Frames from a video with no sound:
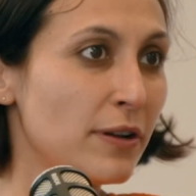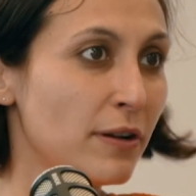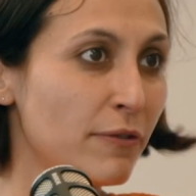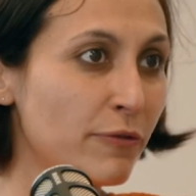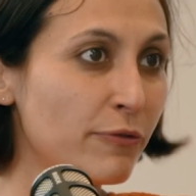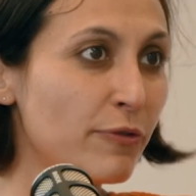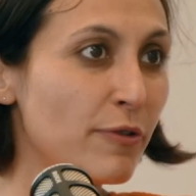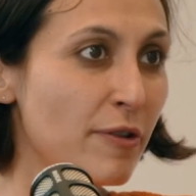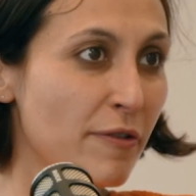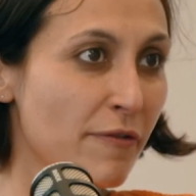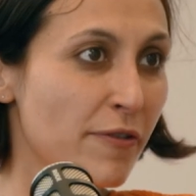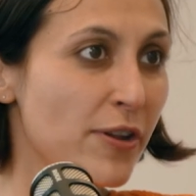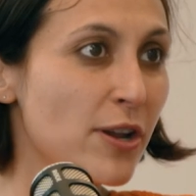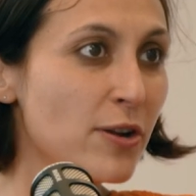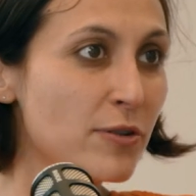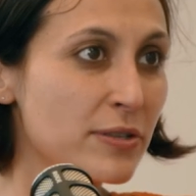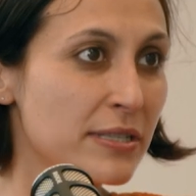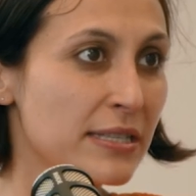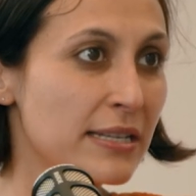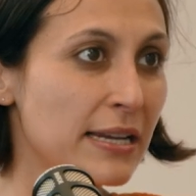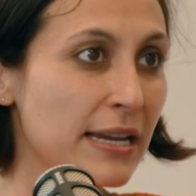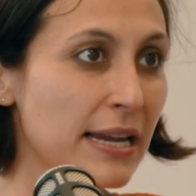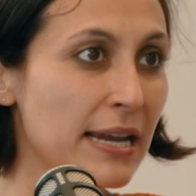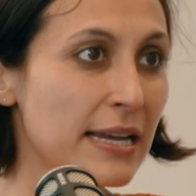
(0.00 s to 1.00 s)
of
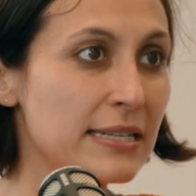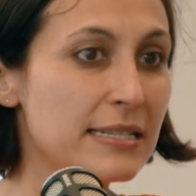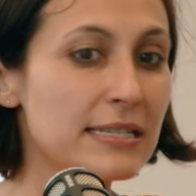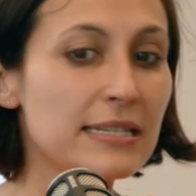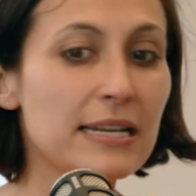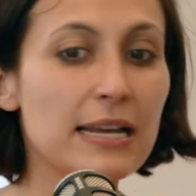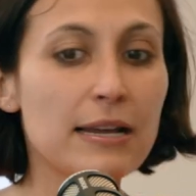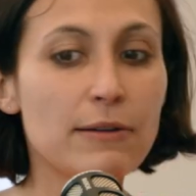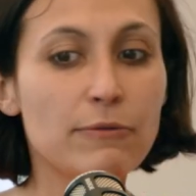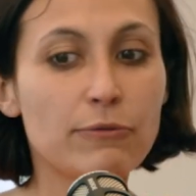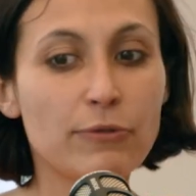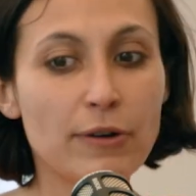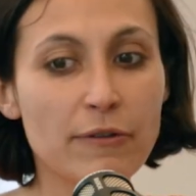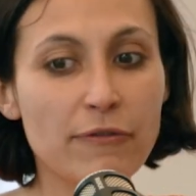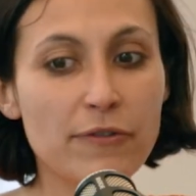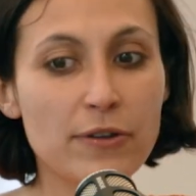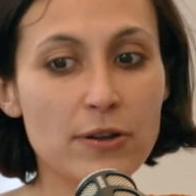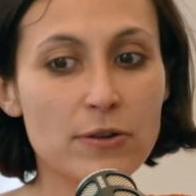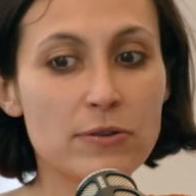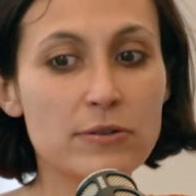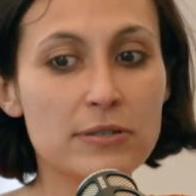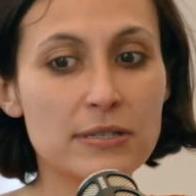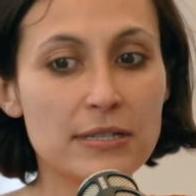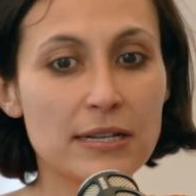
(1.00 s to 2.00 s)
refusing it. They've
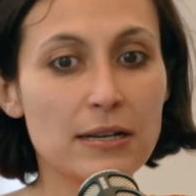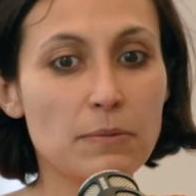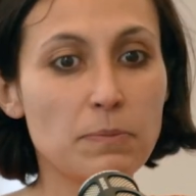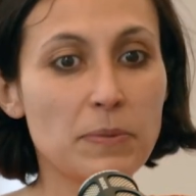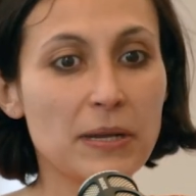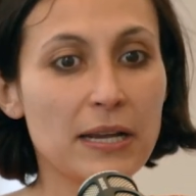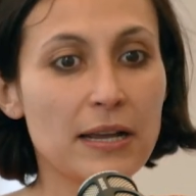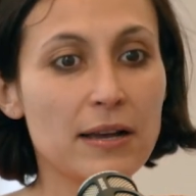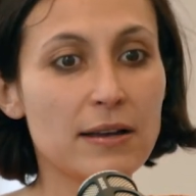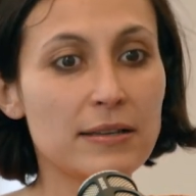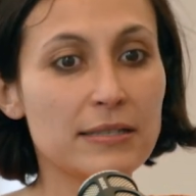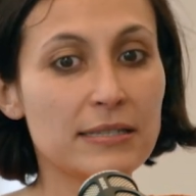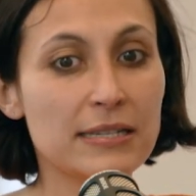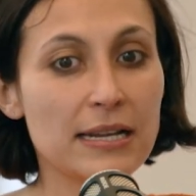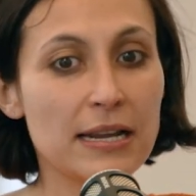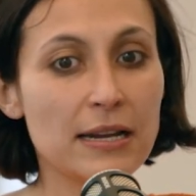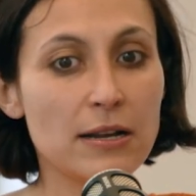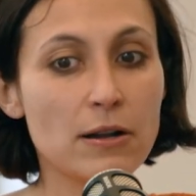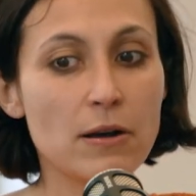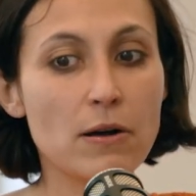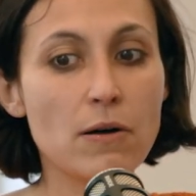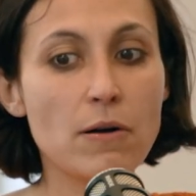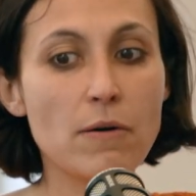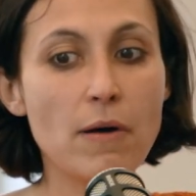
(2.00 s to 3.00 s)
refused it because they
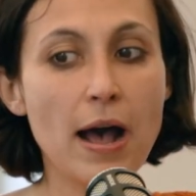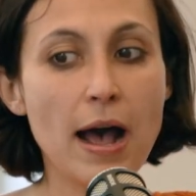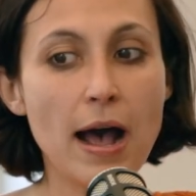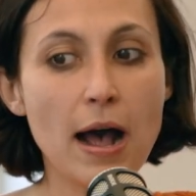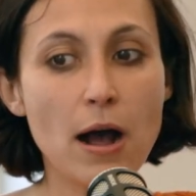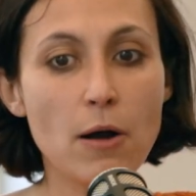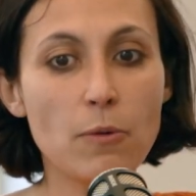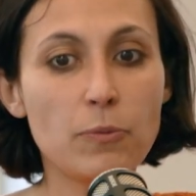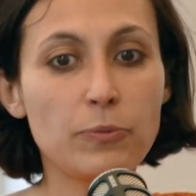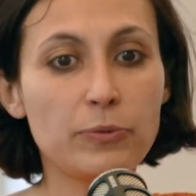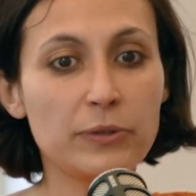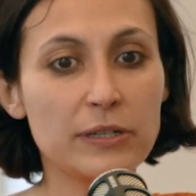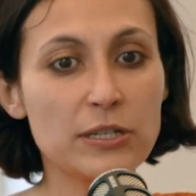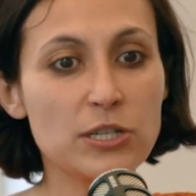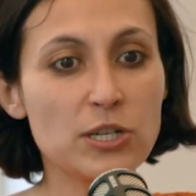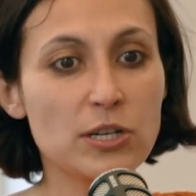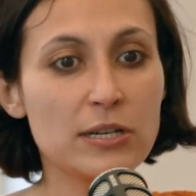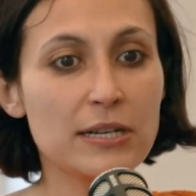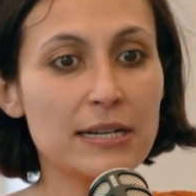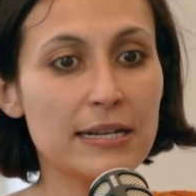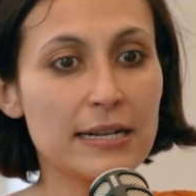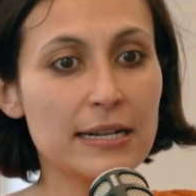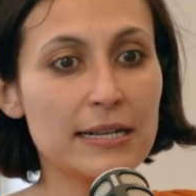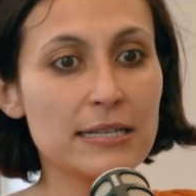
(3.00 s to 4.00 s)
know how
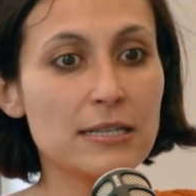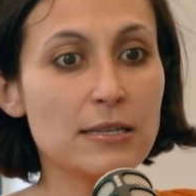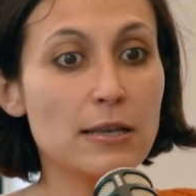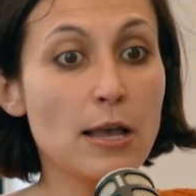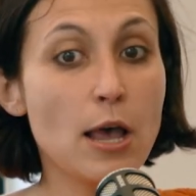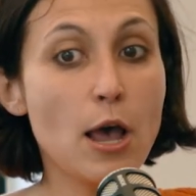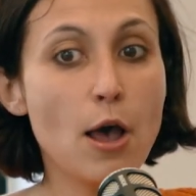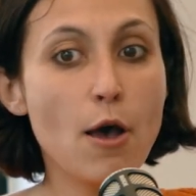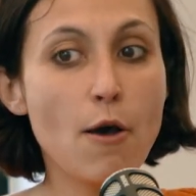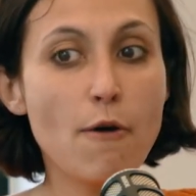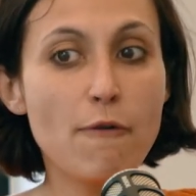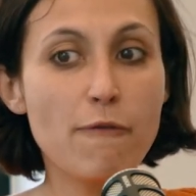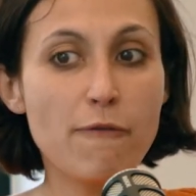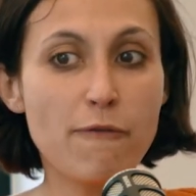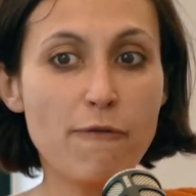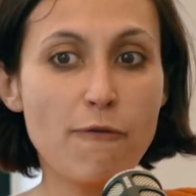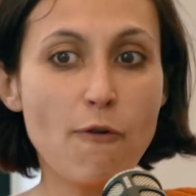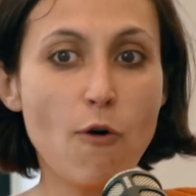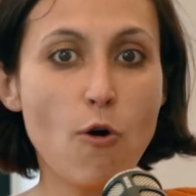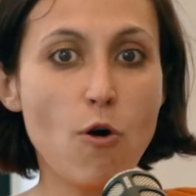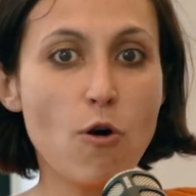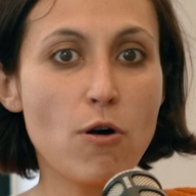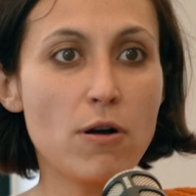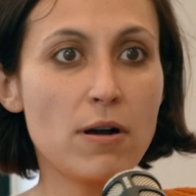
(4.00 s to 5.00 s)
precious it is
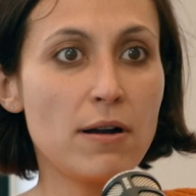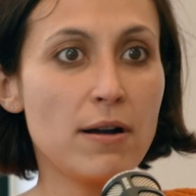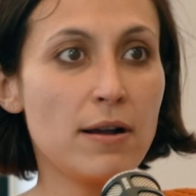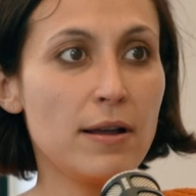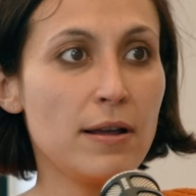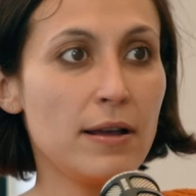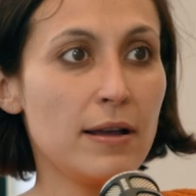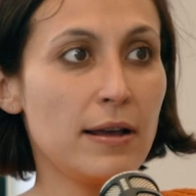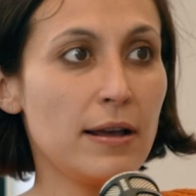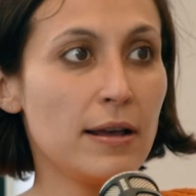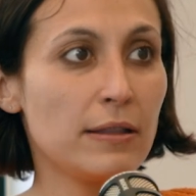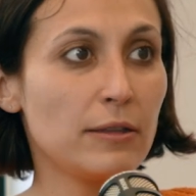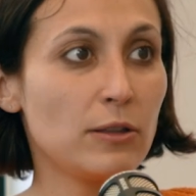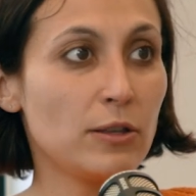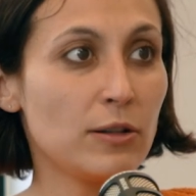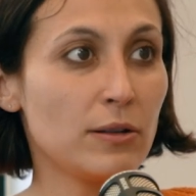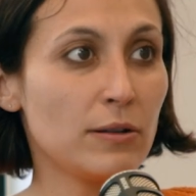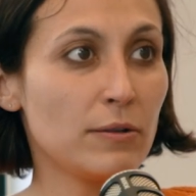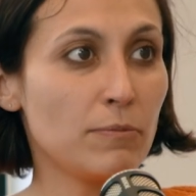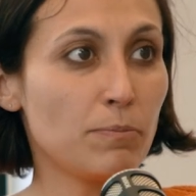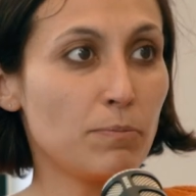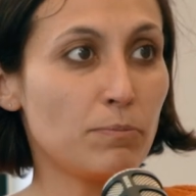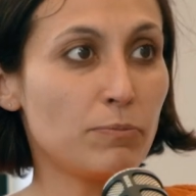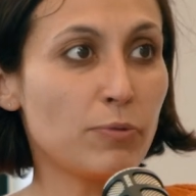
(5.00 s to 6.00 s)
for
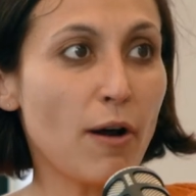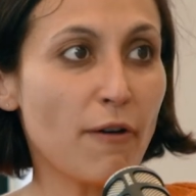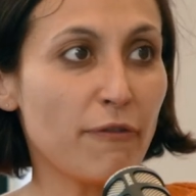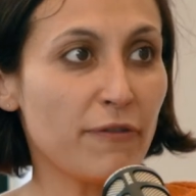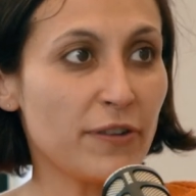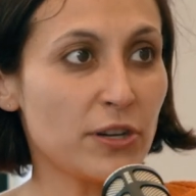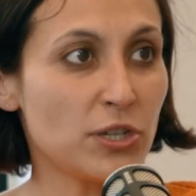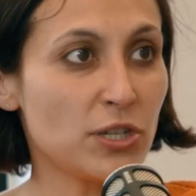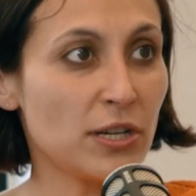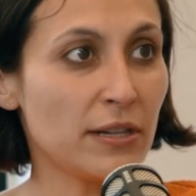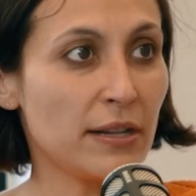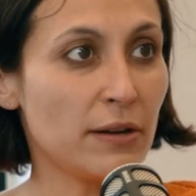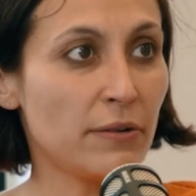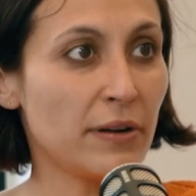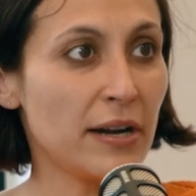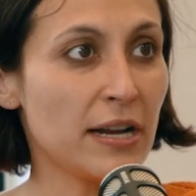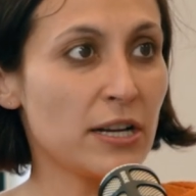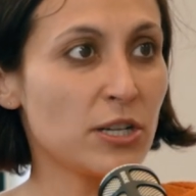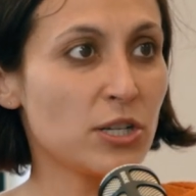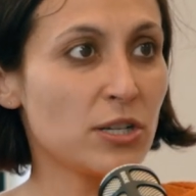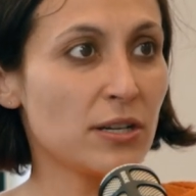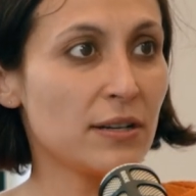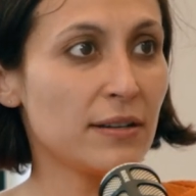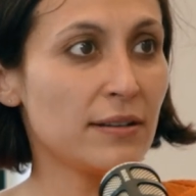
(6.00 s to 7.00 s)
the profit
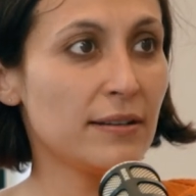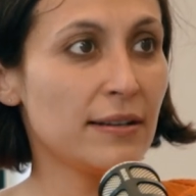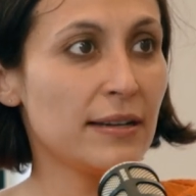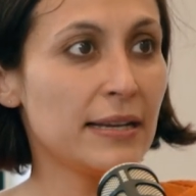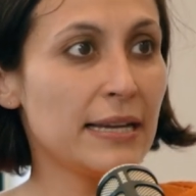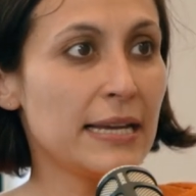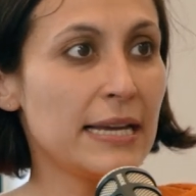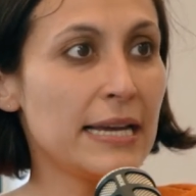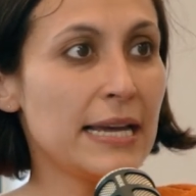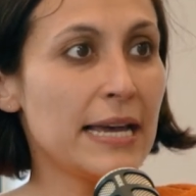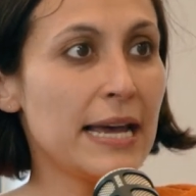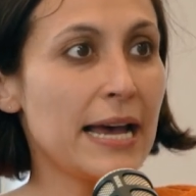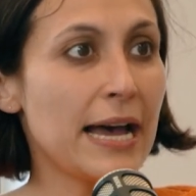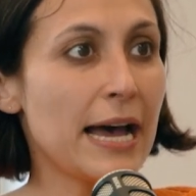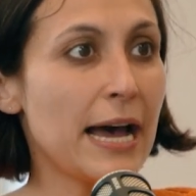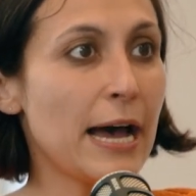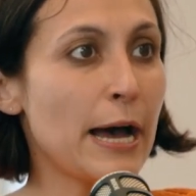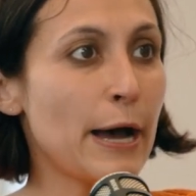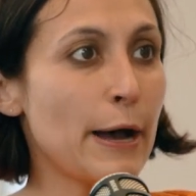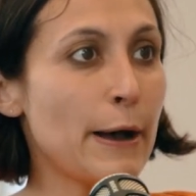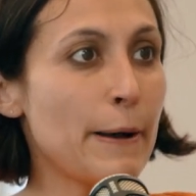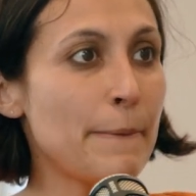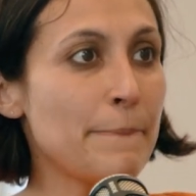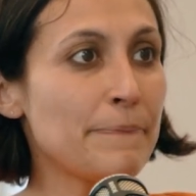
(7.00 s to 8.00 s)
generation
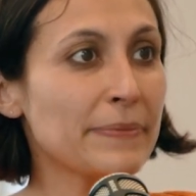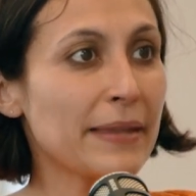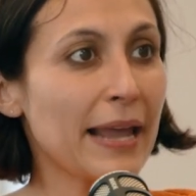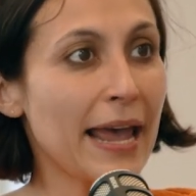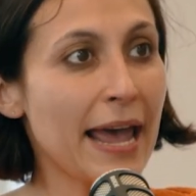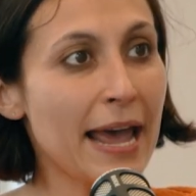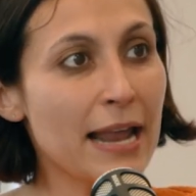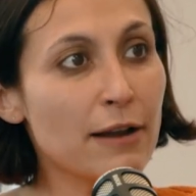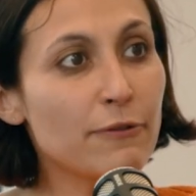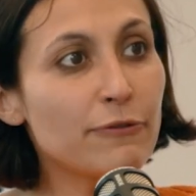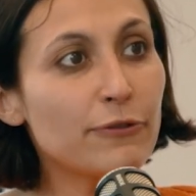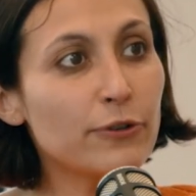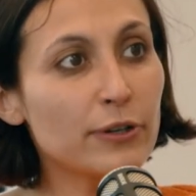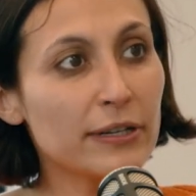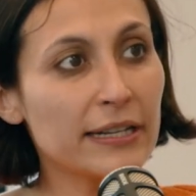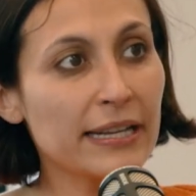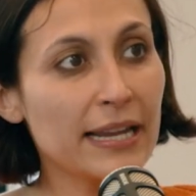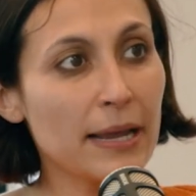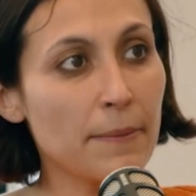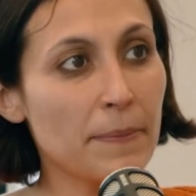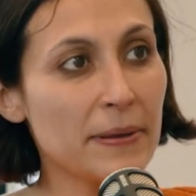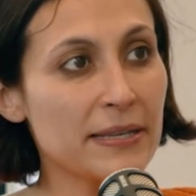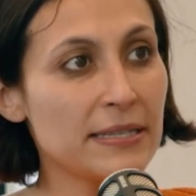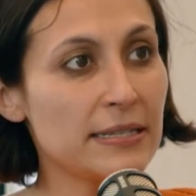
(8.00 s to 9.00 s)
and for the
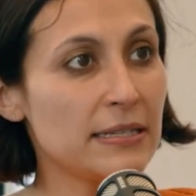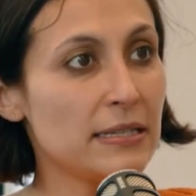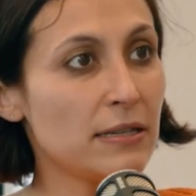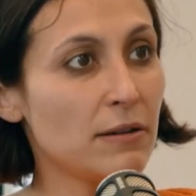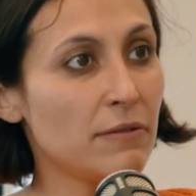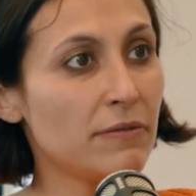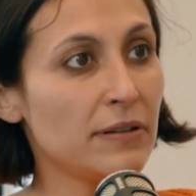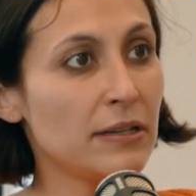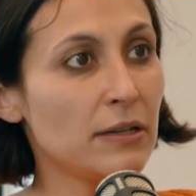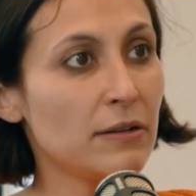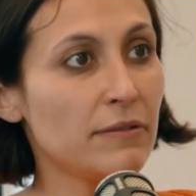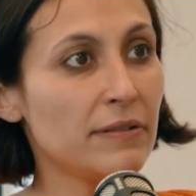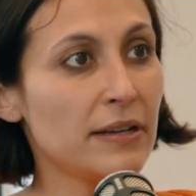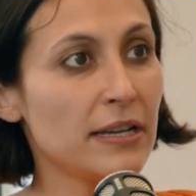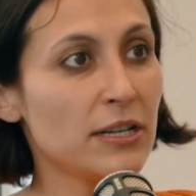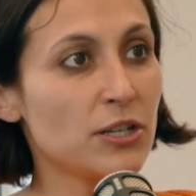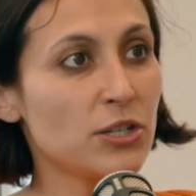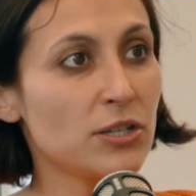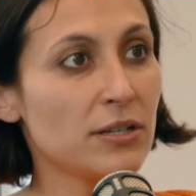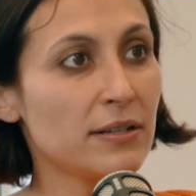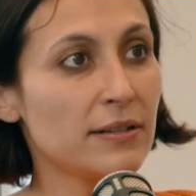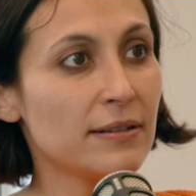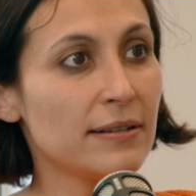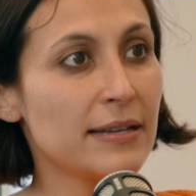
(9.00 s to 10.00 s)
capacity of
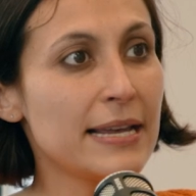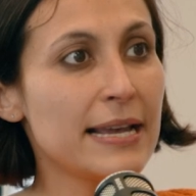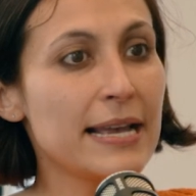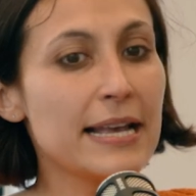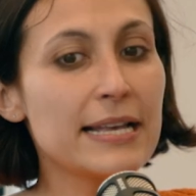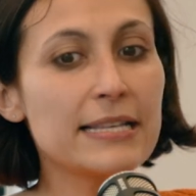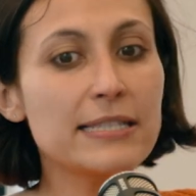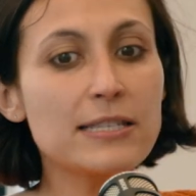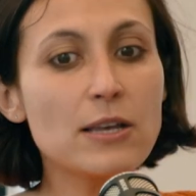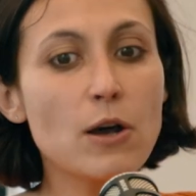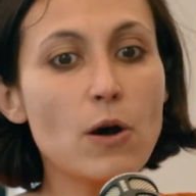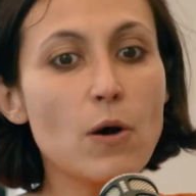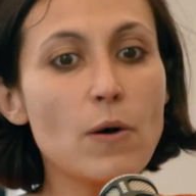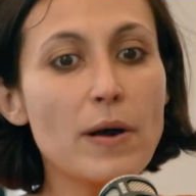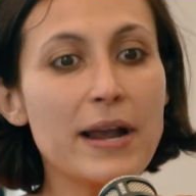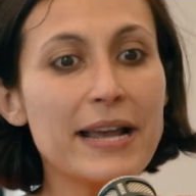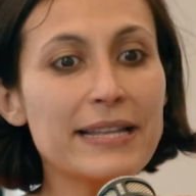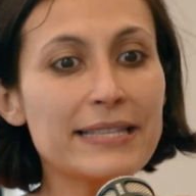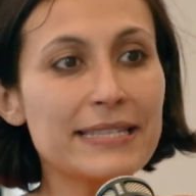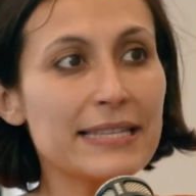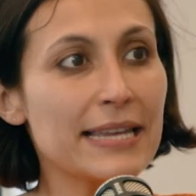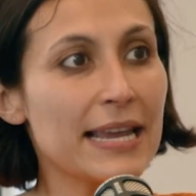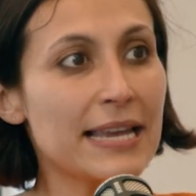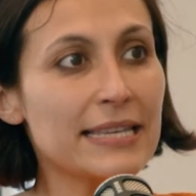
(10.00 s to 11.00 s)
innovation. So
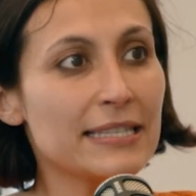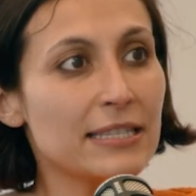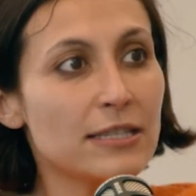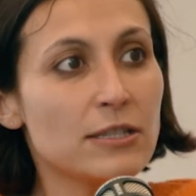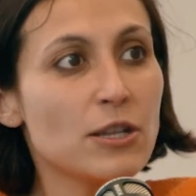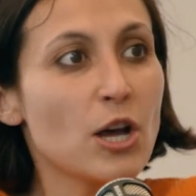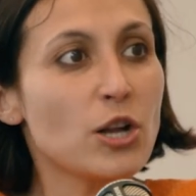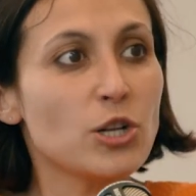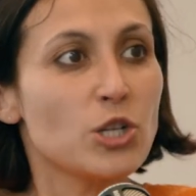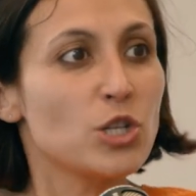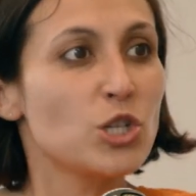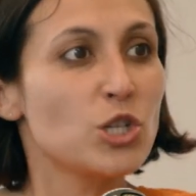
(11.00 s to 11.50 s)
it's not